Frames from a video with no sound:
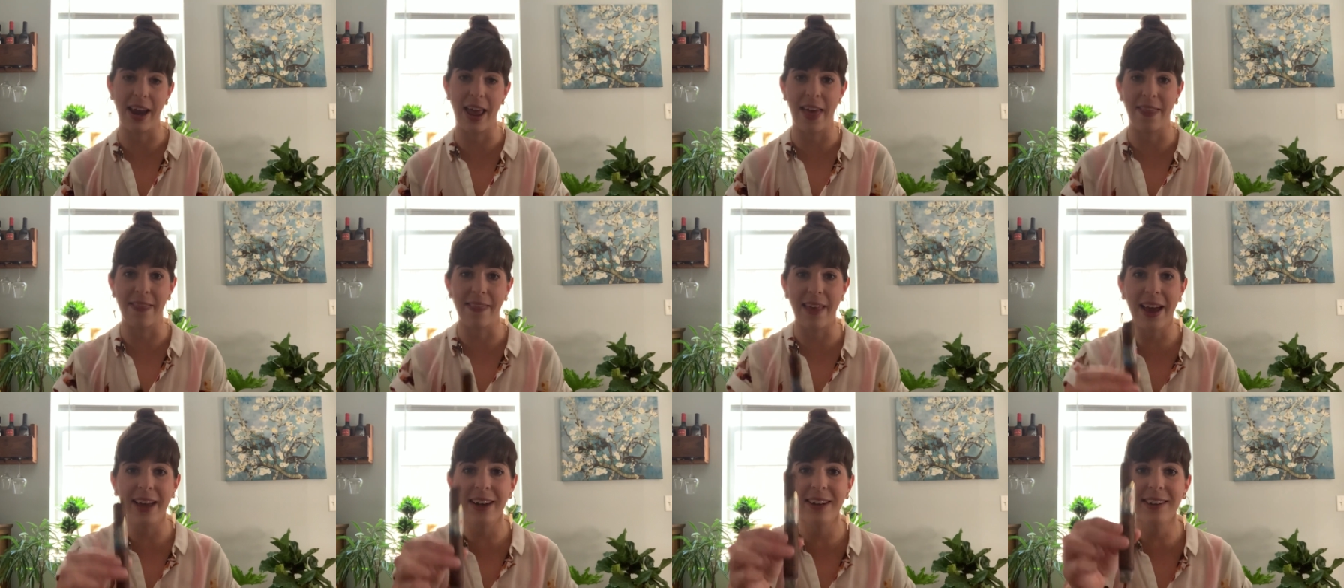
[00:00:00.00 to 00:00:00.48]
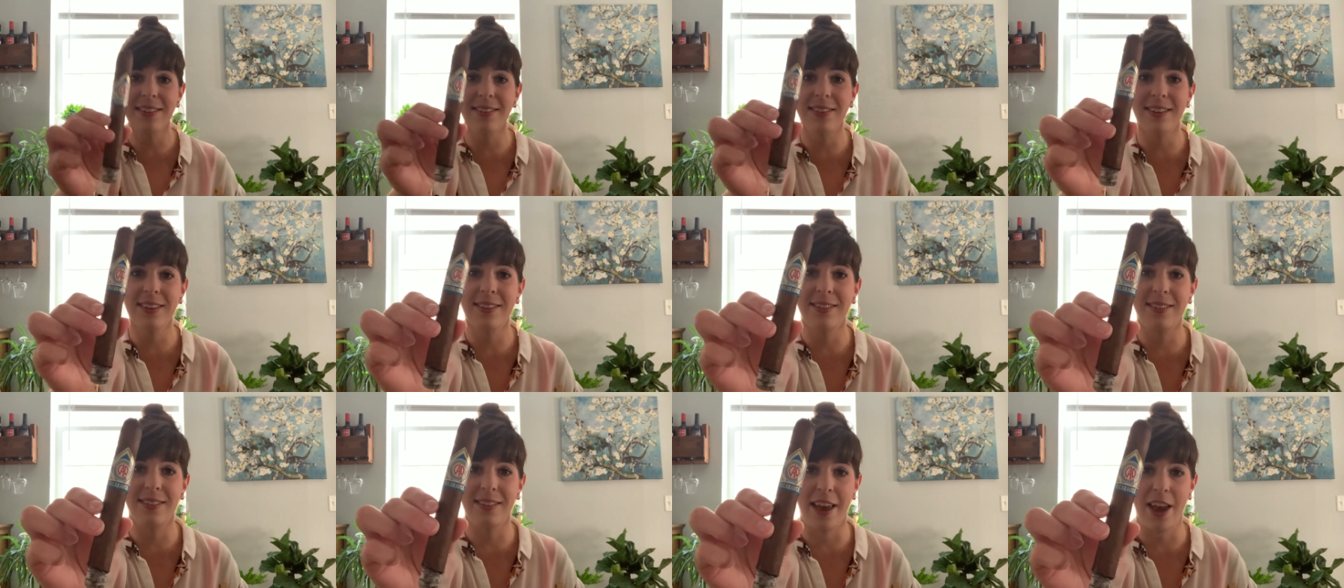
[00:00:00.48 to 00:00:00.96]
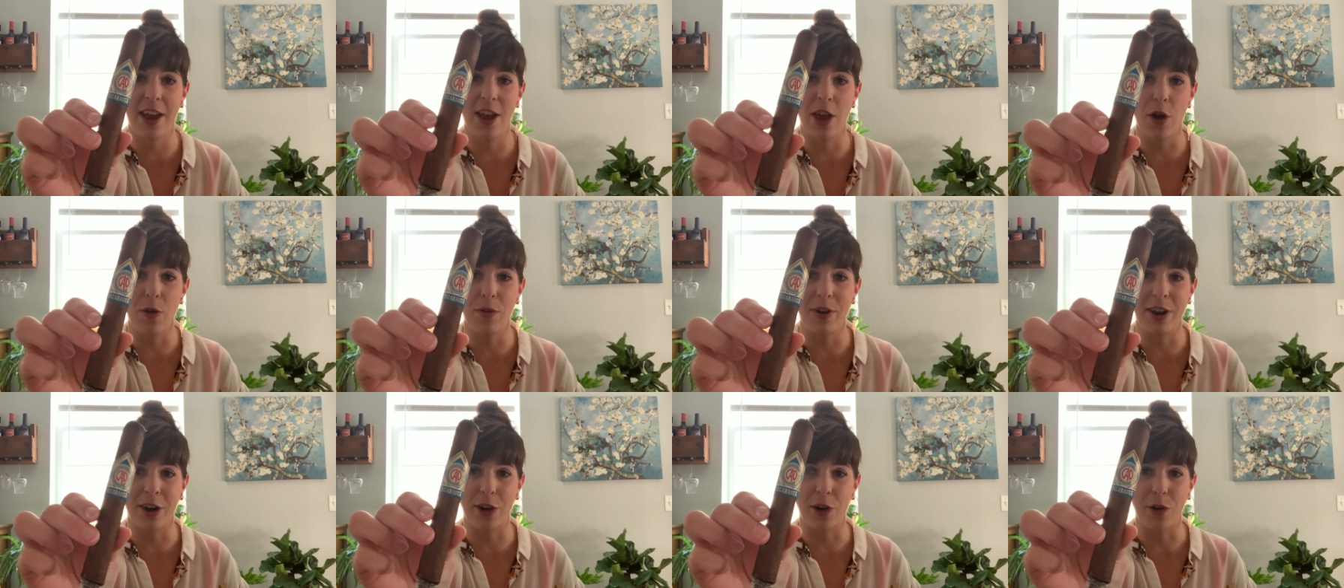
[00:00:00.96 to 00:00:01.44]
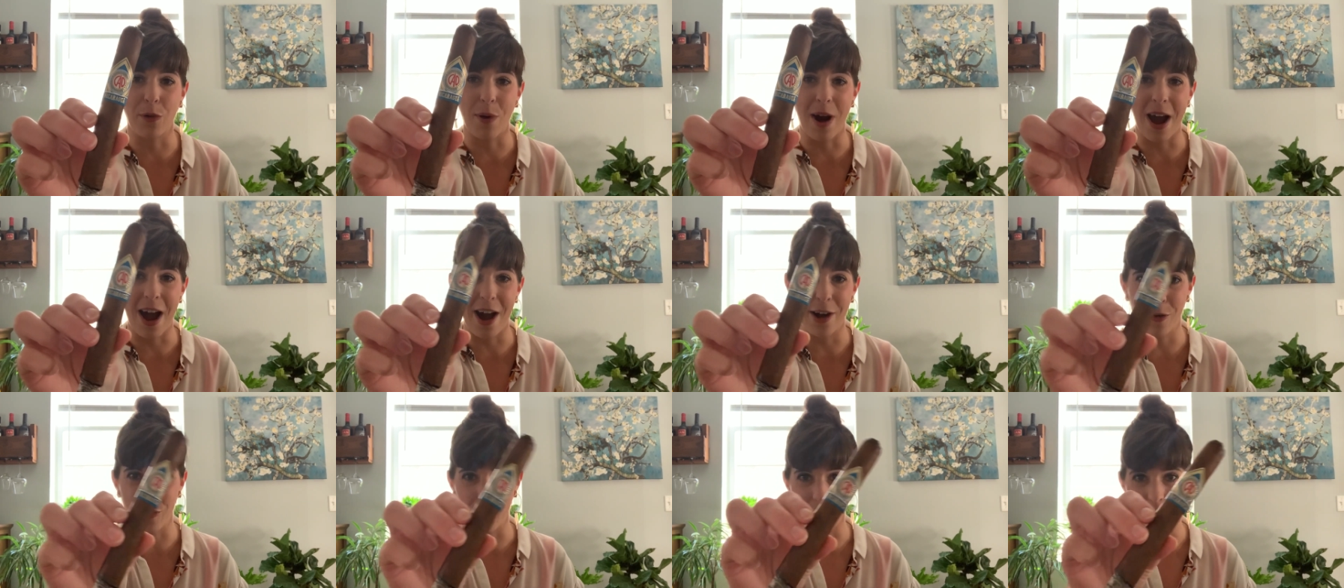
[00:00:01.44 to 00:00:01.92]
and that is the CAO
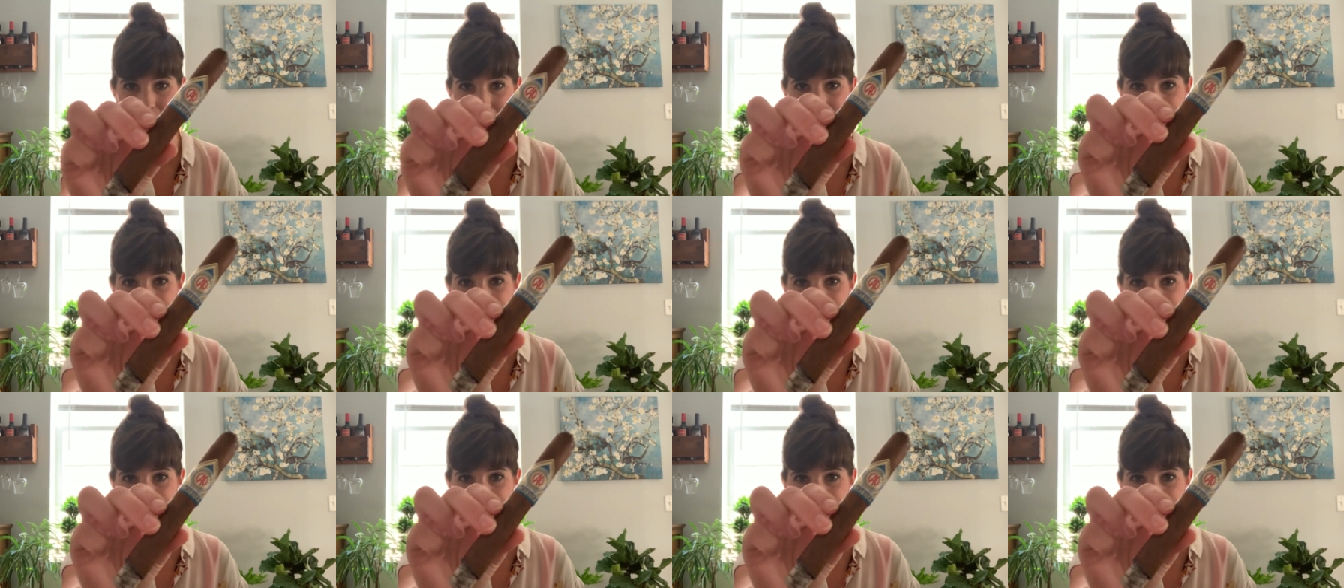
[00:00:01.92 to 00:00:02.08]
Nicaragua.